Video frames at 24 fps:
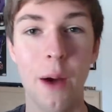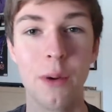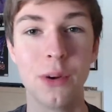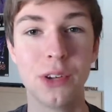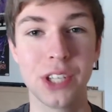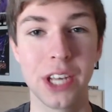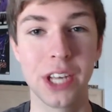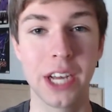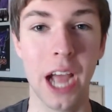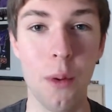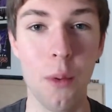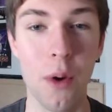and
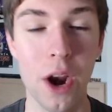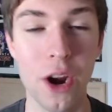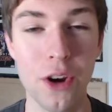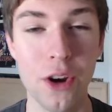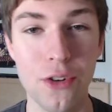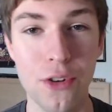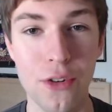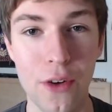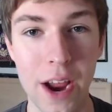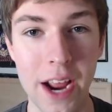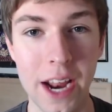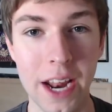was like, I want
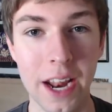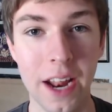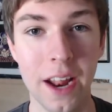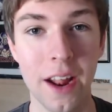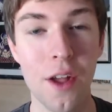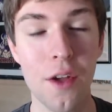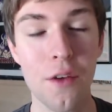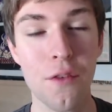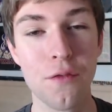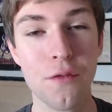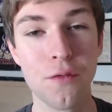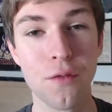to trade it
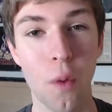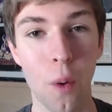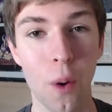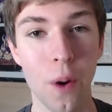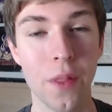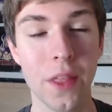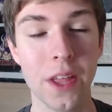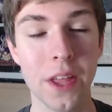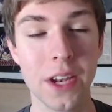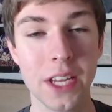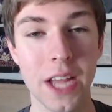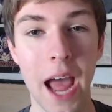
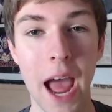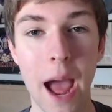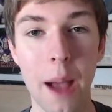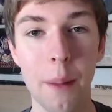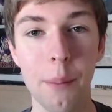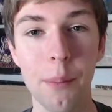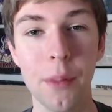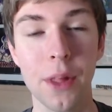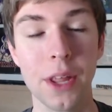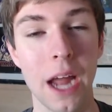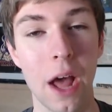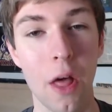for the
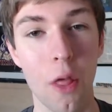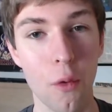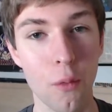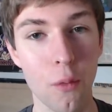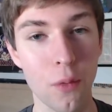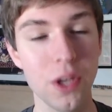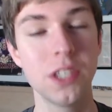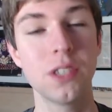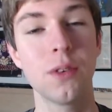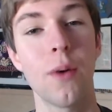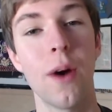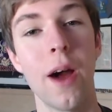tablet. Now, the
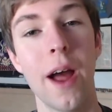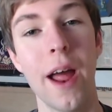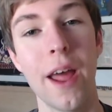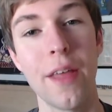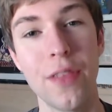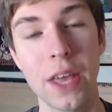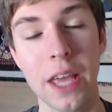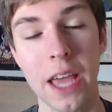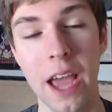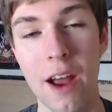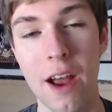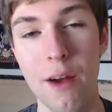reason why I
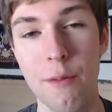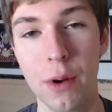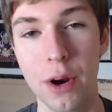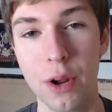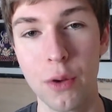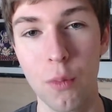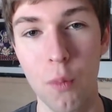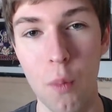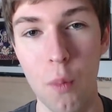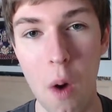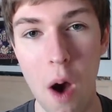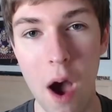think
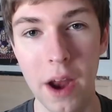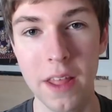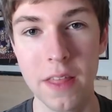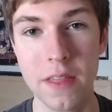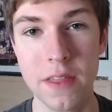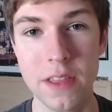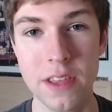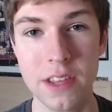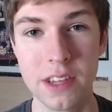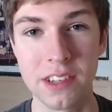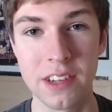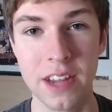everybody
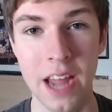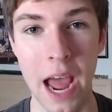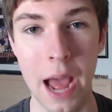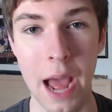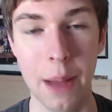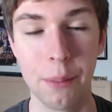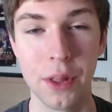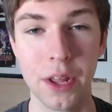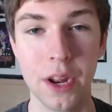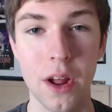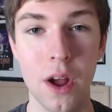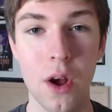wanted this
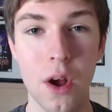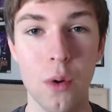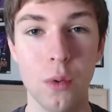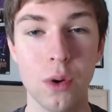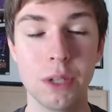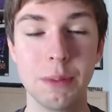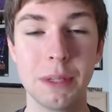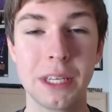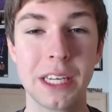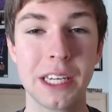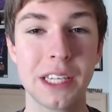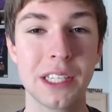tablet
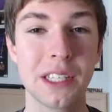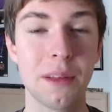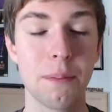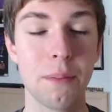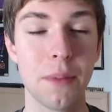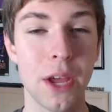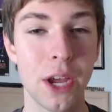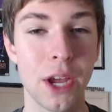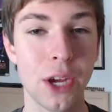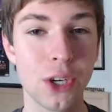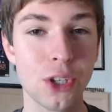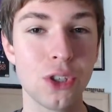was because the
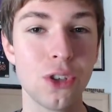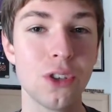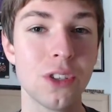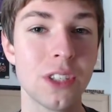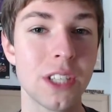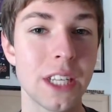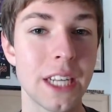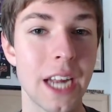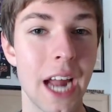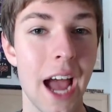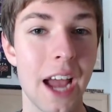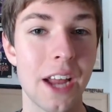
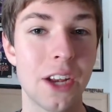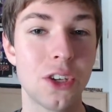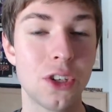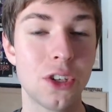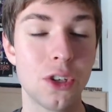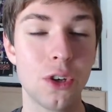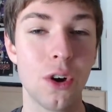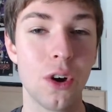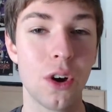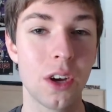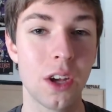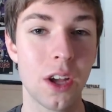pictures that I
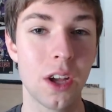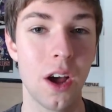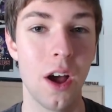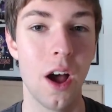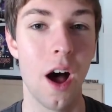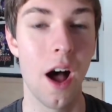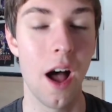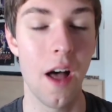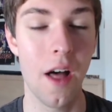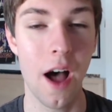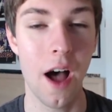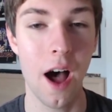took
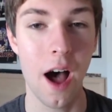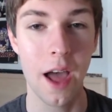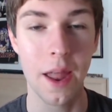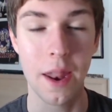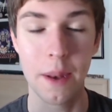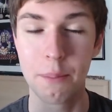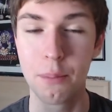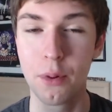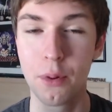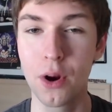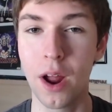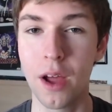
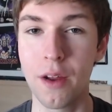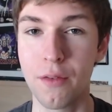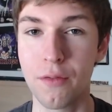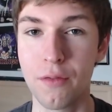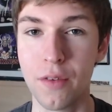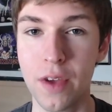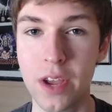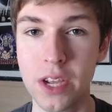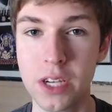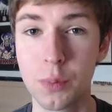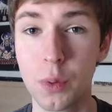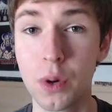and put on
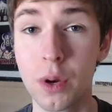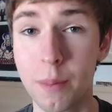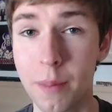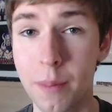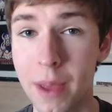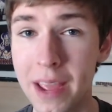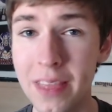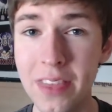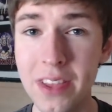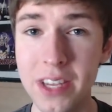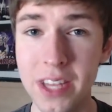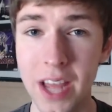Facebook
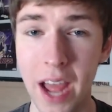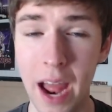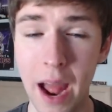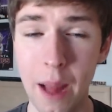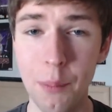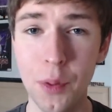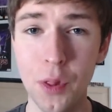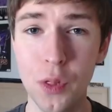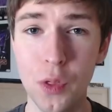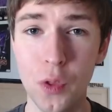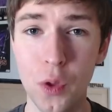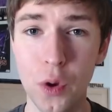made the
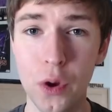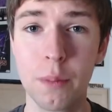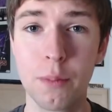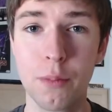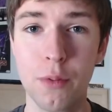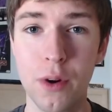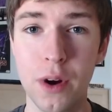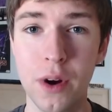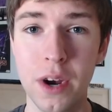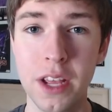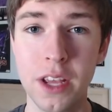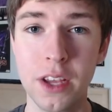tablet look
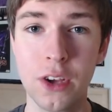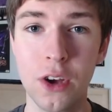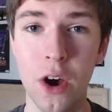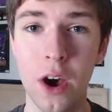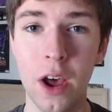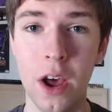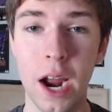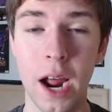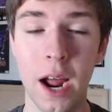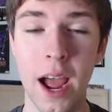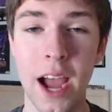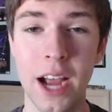pretty
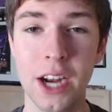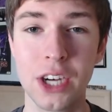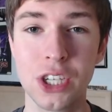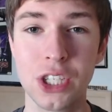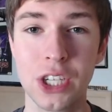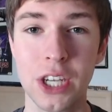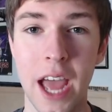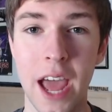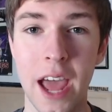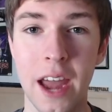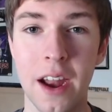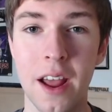good. I
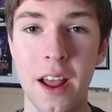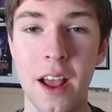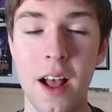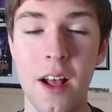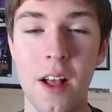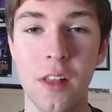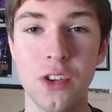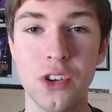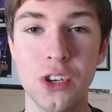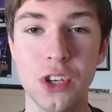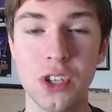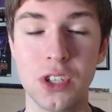actually had
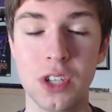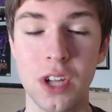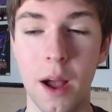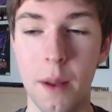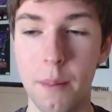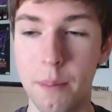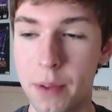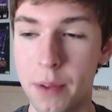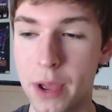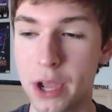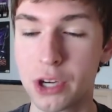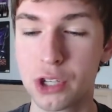just
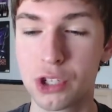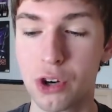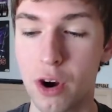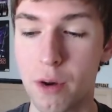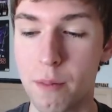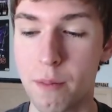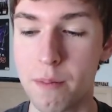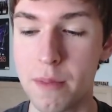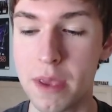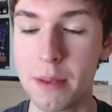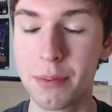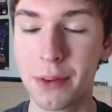a picture
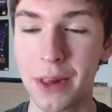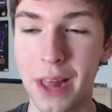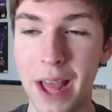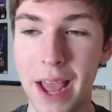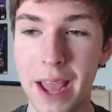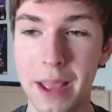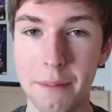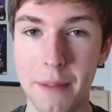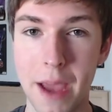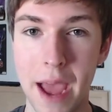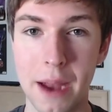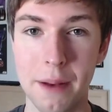of me
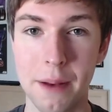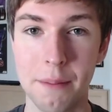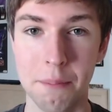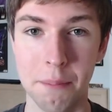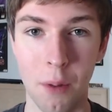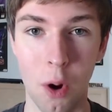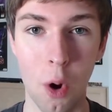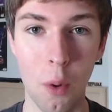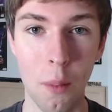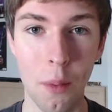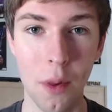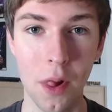playing Madden
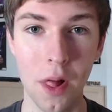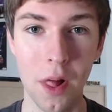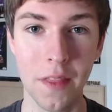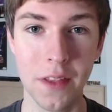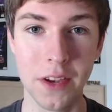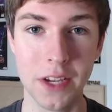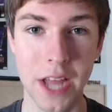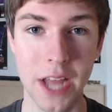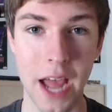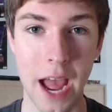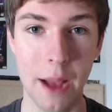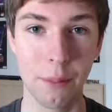Mobile on
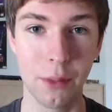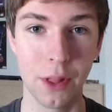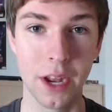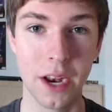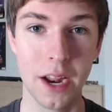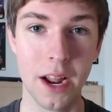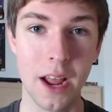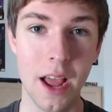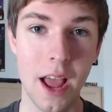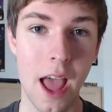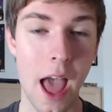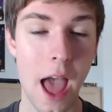the tablet,